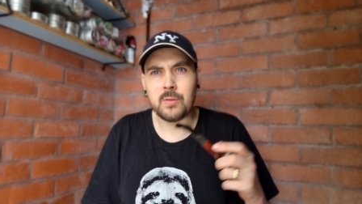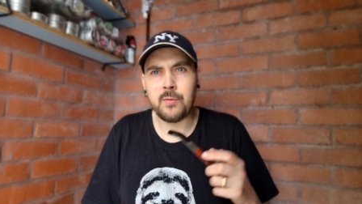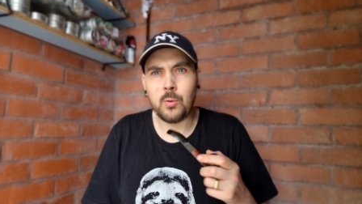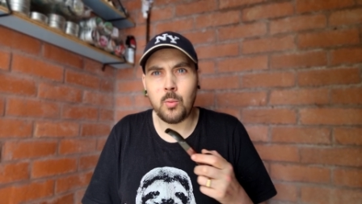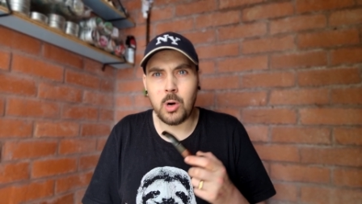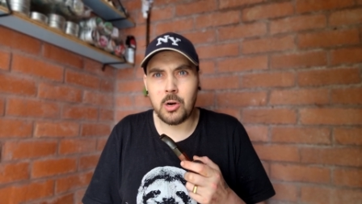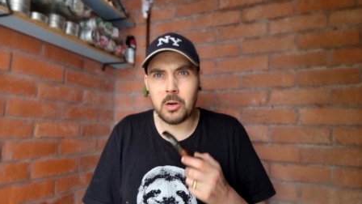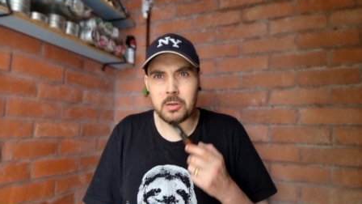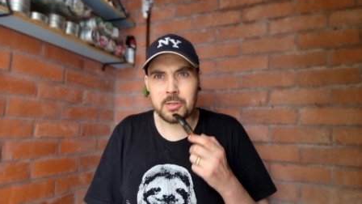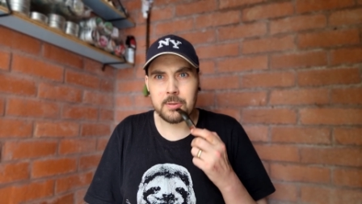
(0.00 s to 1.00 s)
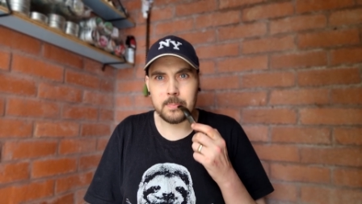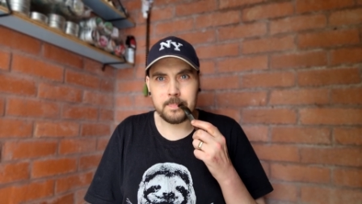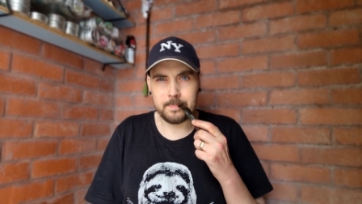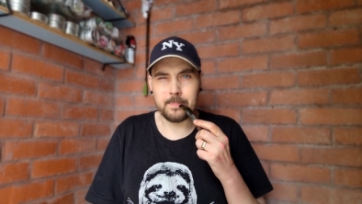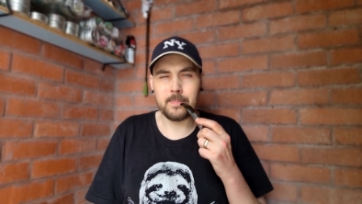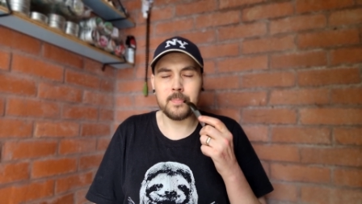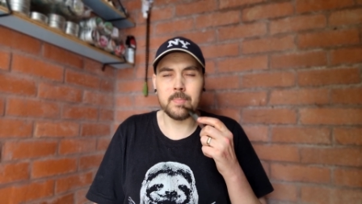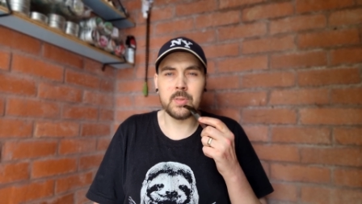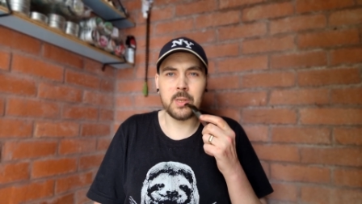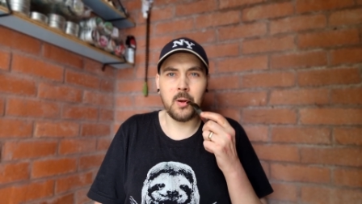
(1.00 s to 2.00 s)
the full works.
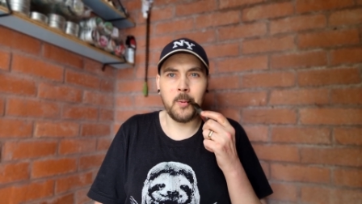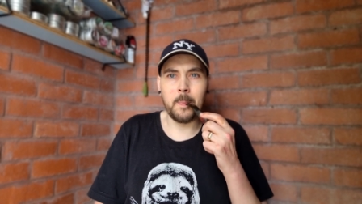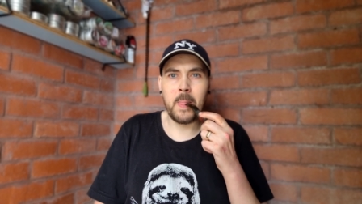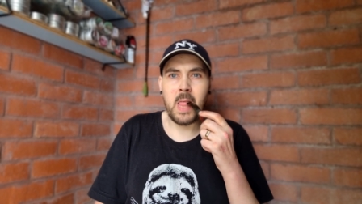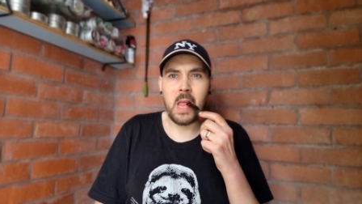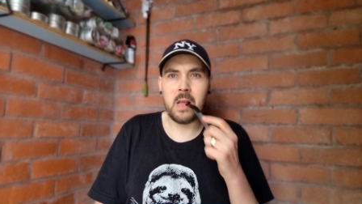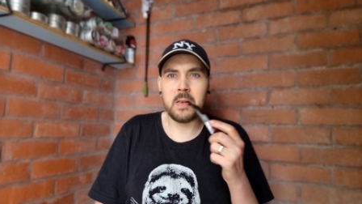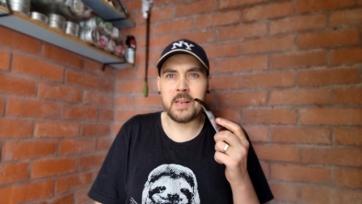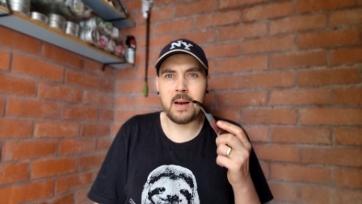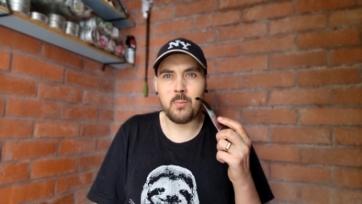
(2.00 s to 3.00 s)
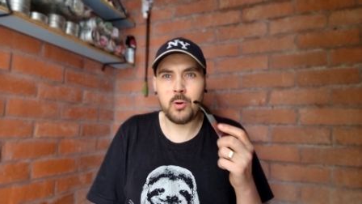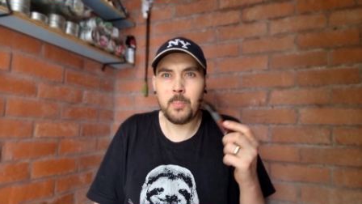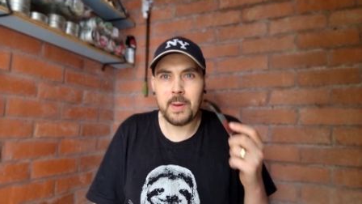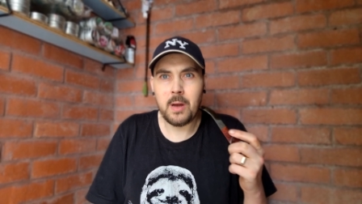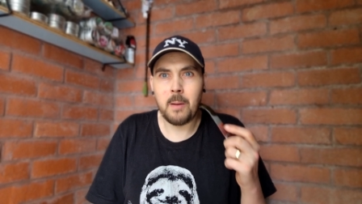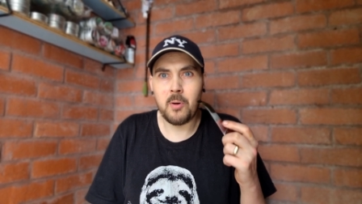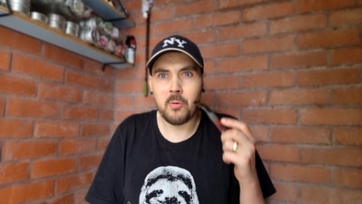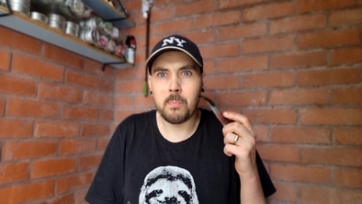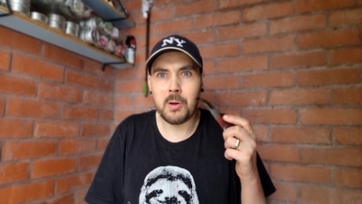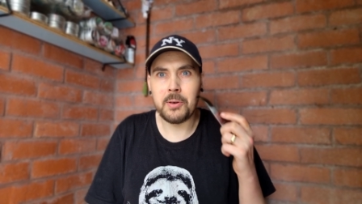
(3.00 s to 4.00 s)
So that will be up
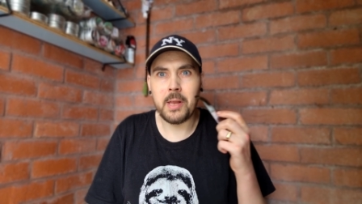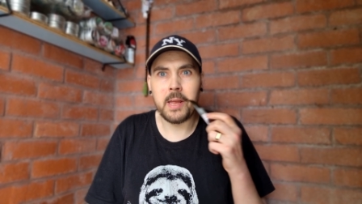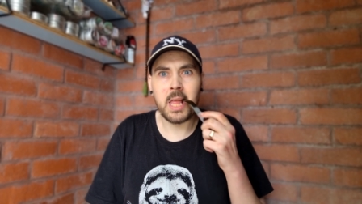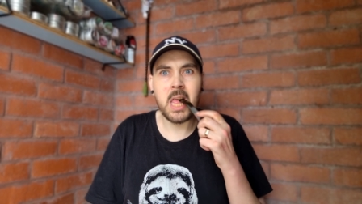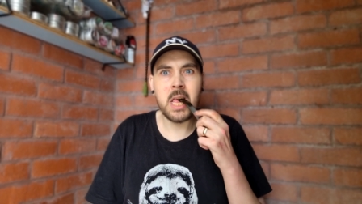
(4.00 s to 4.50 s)
on Monday.